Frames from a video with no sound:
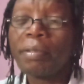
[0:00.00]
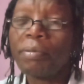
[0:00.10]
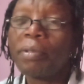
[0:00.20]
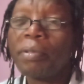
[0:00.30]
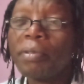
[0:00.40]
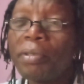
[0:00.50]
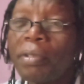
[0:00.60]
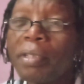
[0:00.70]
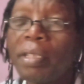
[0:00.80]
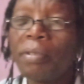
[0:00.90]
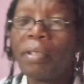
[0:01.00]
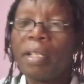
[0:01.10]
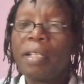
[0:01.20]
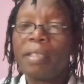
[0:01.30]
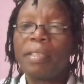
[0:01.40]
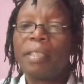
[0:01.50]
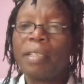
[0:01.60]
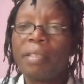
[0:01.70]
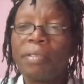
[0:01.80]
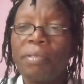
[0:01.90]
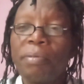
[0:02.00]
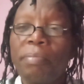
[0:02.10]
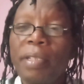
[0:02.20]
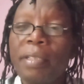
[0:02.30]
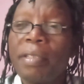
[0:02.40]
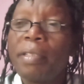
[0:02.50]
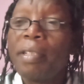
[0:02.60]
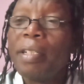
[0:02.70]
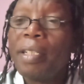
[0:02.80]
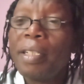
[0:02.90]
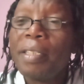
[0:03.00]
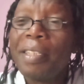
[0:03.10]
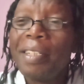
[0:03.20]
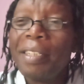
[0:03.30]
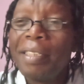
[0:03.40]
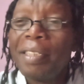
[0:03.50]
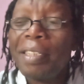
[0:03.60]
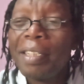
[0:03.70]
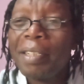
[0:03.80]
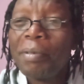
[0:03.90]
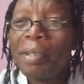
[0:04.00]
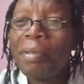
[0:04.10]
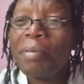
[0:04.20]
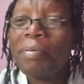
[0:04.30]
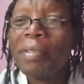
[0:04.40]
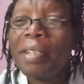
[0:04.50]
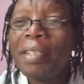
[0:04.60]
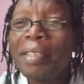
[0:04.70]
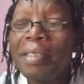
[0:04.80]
We've not talked on that yet, so please, let's end it here. We're going far.